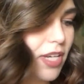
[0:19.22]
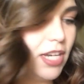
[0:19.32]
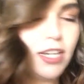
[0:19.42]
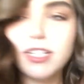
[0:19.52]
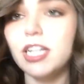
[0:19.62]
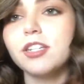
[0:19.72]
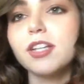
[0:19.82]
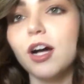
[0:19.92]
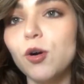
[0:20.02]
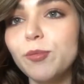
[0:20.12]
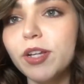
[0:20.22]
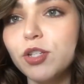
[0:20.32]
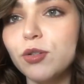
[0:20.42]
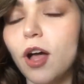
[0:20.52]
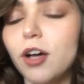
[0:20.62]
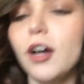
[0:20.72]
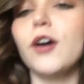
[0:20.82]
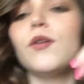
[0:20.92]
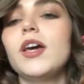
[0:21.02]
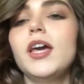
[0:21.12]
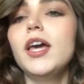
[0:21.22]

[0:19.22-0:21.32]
and I just got home not too long ago.